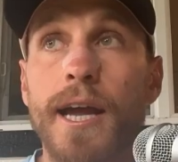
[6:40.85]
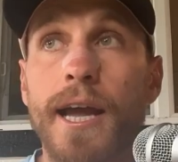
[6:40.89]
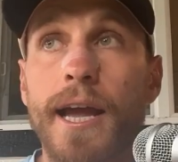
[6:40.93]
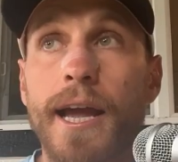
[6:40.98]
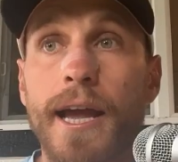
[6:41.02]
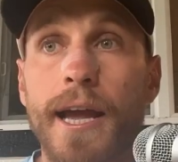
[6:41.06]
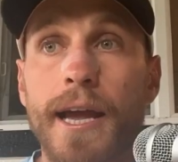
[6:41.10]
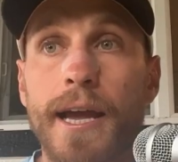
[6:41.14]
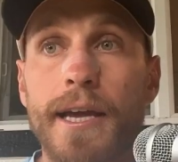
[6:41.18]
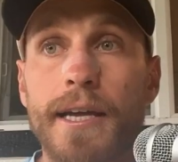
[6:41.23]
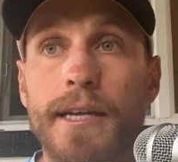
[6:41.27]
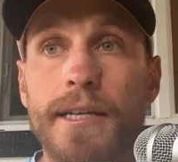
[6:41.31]

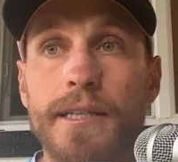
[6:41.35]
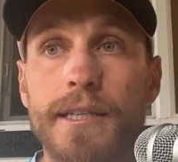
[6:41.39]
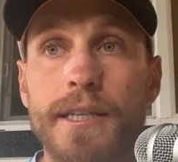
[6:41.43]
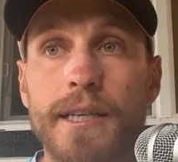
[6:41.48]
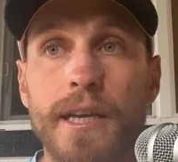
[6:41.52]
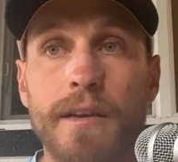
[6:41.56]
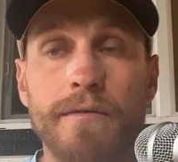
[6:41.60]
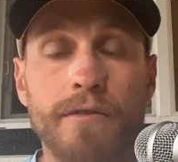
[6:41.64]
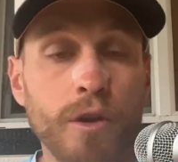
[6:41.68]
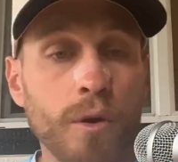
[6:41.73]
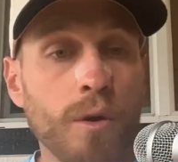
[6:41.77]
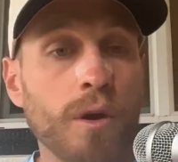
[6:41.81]
And
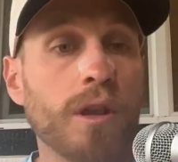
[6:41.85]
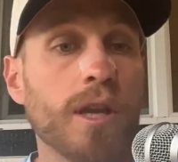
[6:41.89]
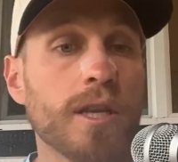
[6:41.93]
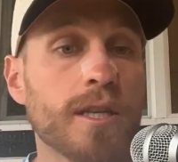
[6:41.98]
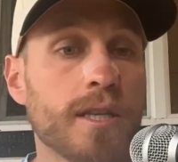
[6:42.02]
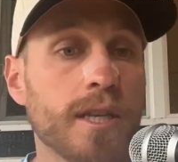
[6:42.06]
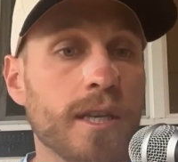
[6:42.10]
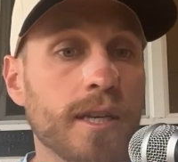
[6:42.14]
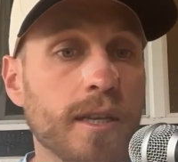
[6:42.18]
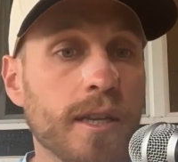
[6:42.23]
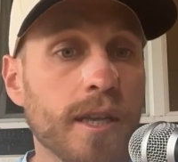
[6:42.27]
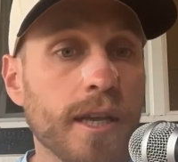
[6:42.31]
if you are
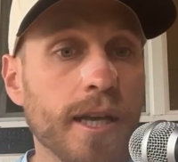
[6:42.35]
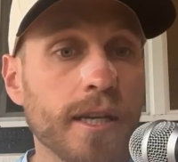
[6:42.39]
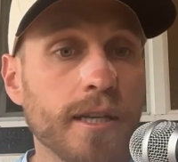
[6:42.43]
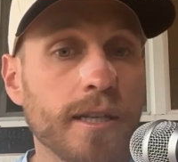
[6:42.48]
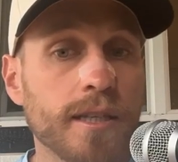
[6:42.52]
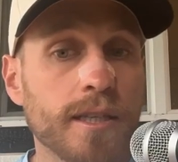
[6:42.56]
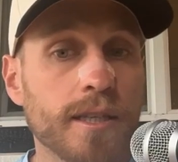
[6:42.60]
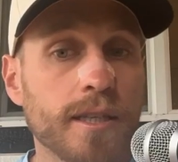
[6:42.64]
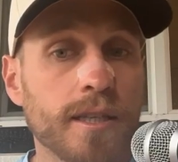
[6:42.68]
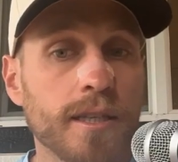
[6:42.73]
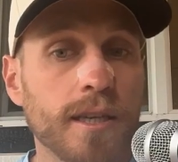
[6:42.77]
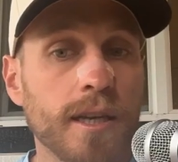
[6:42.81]
listening to
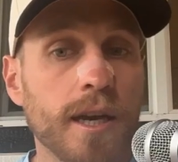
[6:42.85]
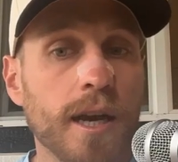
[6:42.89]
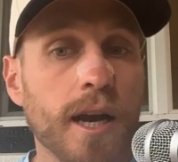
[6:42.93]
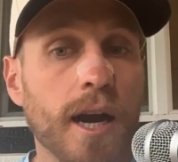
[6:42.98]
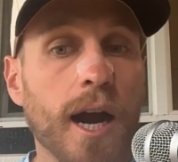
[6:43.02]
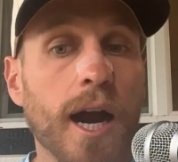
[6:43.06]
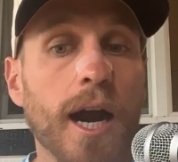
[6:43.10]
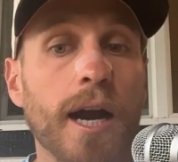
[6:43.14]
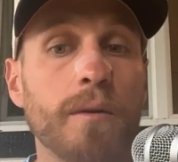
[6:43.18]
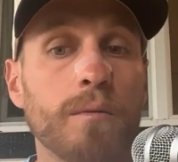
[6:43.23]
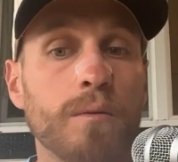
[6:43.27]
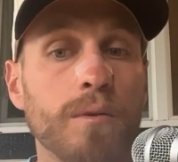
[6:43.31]
this,
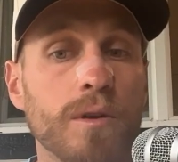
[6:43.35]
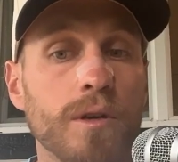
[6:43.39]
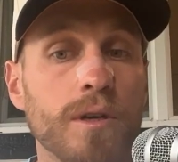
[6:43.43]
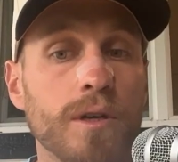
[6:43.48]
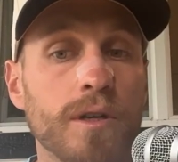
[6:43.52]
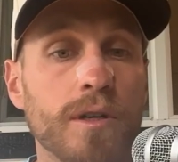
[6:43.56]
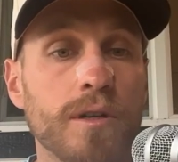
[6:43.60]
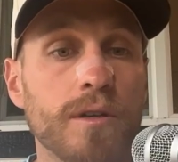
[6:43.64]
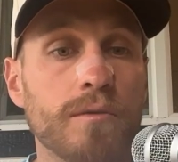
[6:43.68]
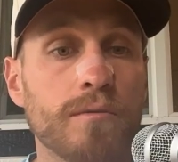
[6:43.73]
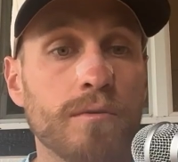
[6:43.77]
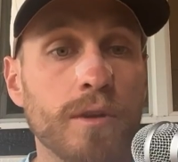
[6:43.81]
I
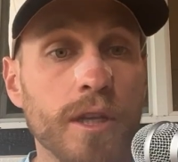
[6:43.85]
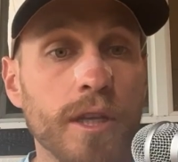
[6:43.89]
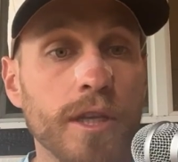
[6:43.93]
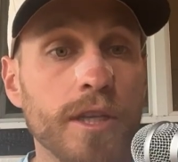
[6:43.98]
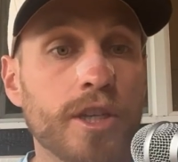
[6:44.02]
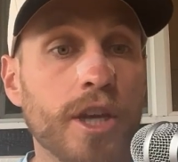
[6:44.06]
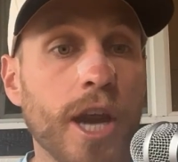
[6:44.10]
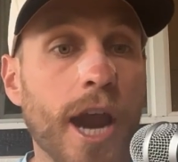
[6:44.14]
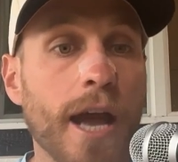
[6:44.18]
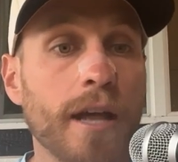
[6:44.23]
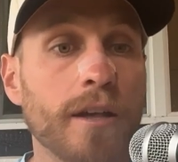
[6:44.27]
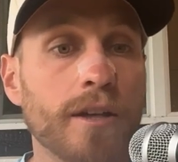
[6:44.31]
would really
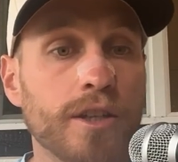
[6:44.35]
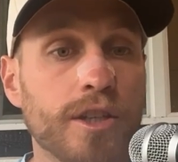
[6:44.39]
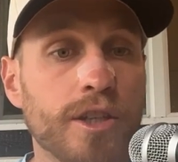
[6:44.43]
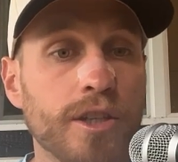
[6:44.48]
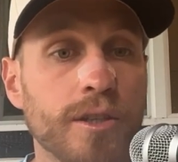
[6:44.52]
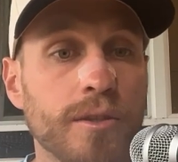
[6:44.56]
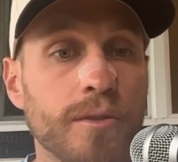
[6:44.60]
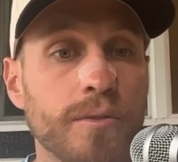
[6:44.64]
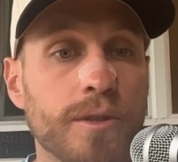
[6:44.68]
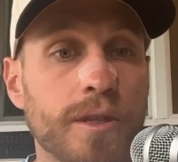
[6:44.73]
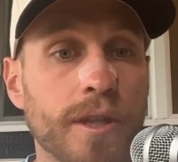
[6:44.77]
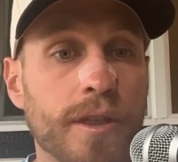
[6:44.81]
challenge
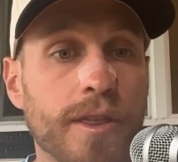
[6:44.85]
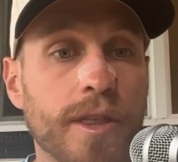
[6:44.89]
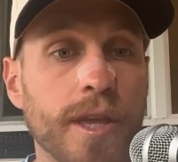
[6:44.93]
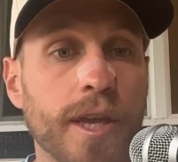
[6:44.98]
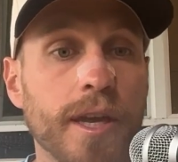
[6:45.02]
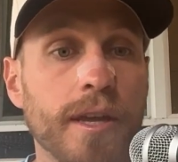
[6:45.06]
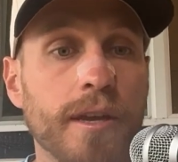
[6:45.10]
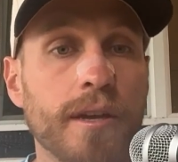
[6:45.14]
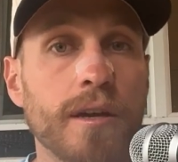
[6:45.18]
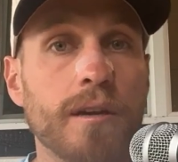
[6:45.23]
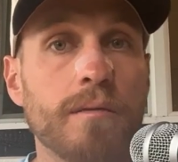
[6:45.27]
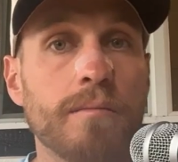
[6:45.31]
you to
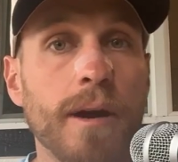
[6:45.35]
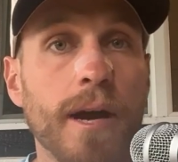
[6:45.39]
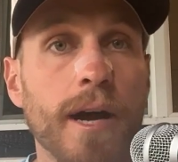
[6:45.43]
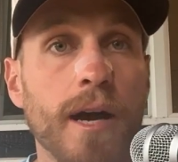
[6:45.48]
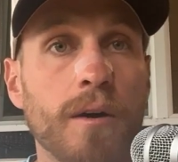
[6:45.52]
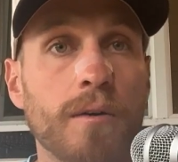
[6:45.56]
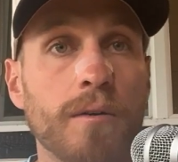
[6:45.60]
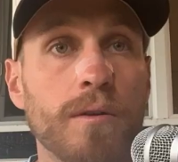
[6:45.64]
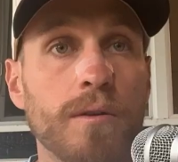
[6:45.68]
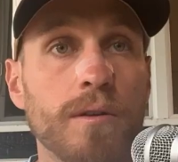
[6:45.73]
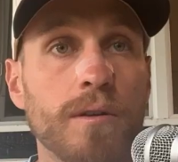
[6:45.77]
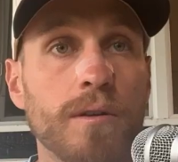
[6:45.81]
think about